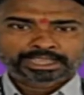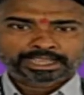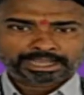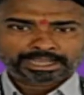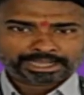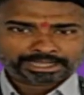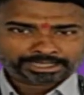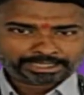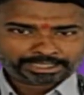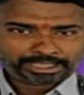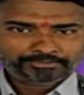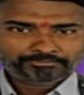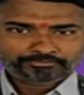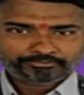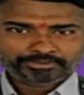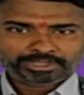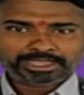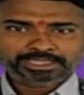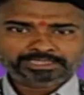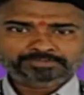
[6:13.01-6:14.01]
And
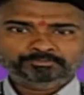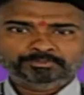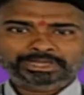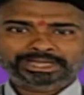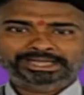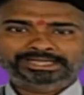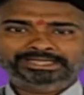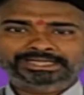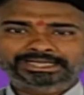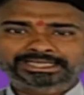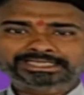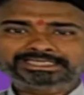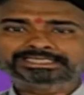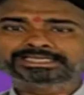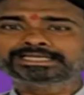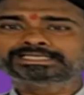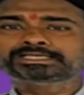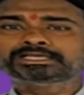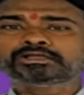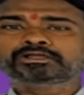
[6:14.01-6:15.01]
if we are maintaining
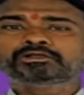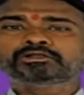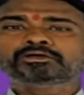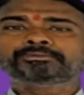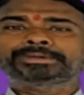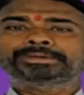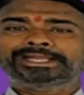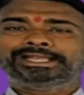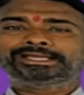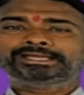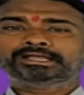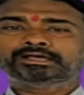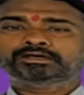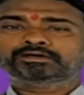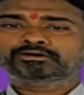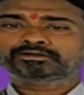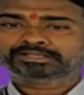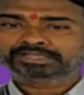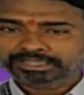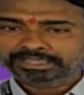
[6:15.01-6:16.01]
such kind of data
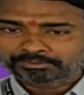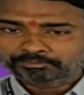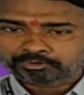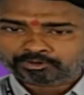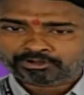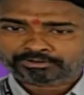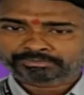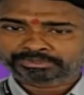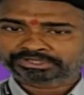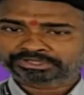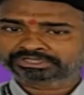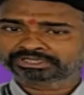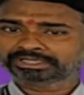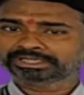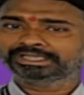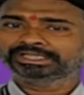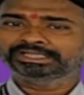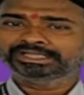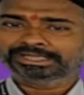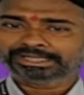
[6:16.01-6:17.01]
or the information
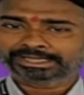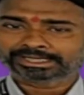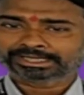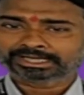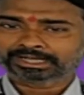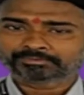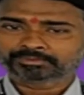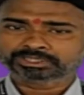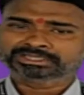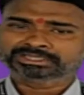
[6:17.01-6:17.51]
in the database,